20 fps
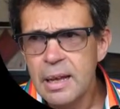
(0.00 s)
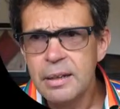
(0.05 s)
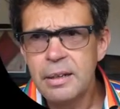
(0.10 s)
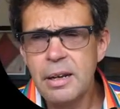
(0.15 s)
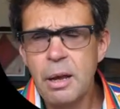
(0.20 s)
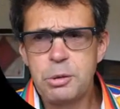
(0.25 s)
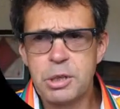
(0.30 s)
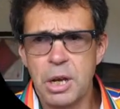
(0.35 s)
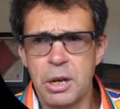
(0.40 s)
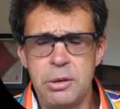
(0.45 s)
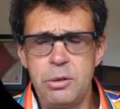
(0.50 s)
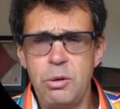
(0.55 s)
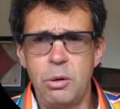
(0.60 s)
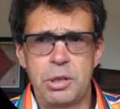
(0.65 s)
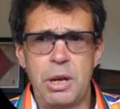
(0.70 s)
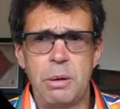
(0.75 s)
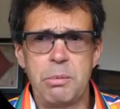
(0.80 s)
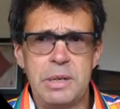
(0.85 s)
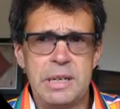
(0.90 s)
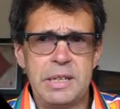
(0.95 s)
Note it,
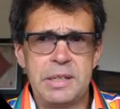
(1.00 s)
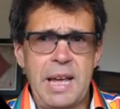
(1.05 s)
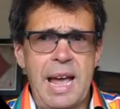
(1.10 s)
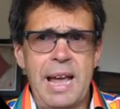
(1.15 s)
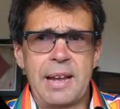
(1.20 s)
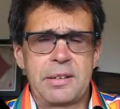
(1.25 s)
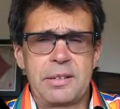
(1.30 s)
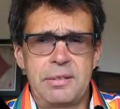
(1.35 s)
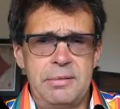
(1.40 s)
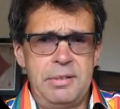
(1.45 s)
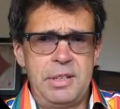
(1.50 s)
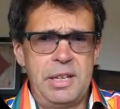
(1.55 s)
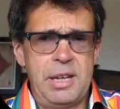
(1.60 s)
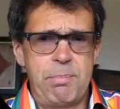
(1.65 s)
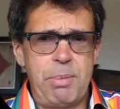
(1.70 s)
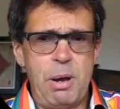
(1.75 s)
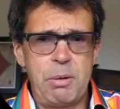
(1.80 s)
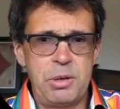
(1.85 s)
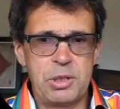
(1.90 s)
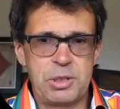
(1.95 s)
not only that, the
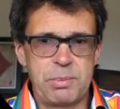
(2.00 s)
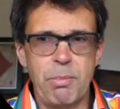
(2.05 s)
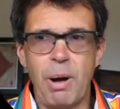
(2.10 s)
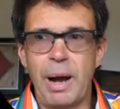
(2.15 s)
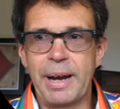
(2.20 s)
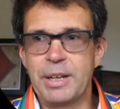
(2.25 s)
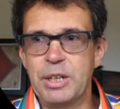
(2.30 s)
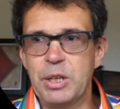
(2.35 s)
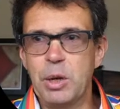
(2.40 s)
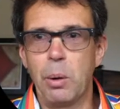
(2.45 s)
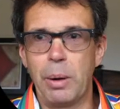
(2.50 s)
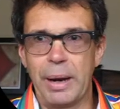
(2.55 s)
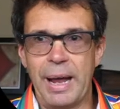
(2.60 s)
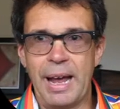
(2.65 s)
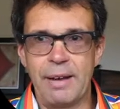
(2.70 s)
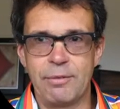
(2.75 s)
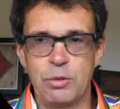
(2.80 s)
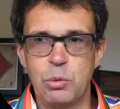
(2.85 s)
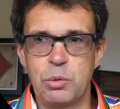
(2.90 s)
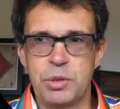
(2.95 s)
opponents might not
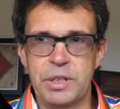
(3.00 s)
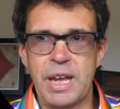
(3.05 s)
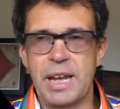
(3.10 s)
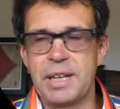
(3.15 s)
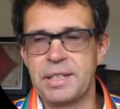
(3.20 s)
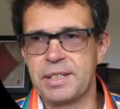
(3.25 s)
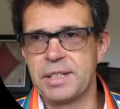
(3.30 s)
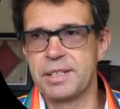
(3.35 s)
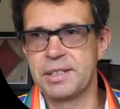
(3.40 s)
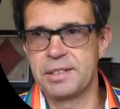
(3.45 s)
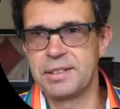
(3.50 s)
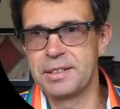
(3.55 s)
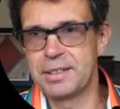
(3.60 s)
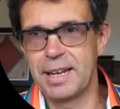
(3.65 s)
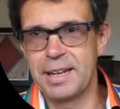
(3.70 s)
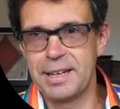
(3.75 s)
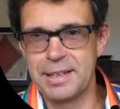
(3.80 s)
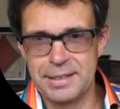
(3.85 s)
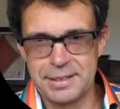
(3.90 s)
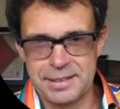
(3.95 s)
have all the aces and
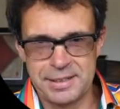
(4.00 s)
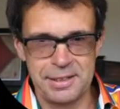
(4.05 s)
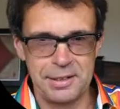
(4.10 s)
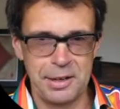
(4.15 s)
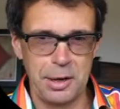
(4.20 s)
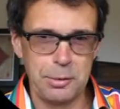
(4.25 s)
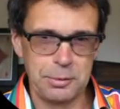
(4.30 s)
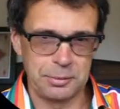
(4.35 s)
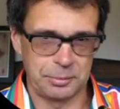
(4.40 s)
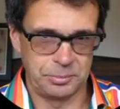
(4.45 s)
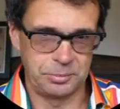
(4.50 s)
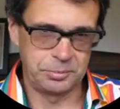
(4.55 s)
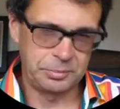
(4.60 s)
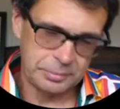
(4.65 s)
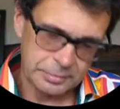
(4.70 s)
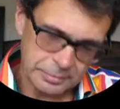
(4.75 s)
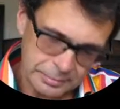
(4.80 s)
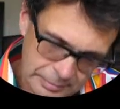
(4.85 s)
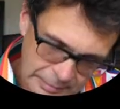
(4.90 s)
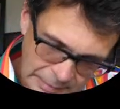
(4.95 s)
kings, you know.
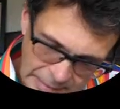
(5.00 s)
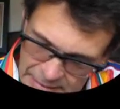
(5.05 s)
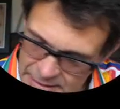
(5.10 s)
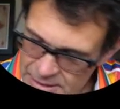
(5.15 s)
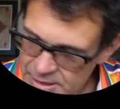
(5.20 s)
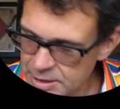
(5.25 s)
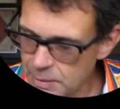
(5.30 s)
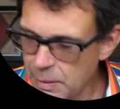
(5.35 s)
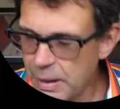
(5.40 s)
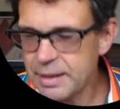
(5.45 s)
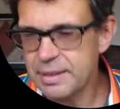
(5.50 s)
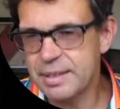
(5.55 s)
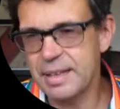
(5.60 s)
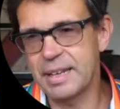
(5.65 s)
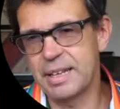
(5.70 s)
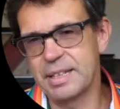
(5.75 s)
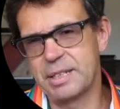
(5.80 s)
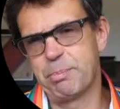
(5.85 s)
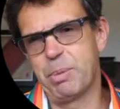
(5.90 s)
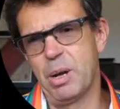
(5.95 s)
So I
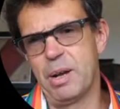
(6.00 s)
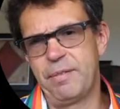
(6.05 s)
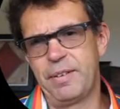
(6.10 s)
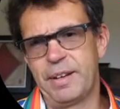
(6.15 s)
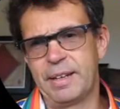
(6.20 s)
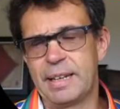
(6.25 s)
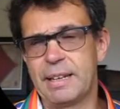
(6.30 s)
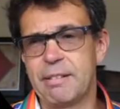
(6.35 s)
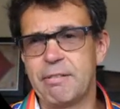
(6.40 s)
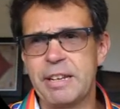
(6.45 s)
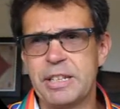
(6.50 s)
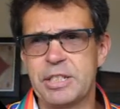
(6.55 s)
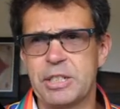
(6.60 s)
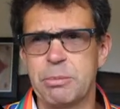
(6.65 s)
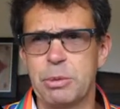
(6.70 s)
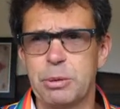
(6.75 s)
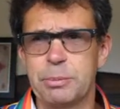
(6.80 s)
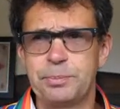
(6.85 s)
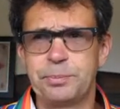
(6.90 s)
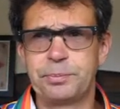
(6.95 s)
think it's perfectly
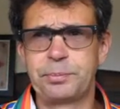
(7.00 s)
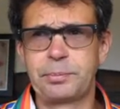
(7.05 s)
reasonable.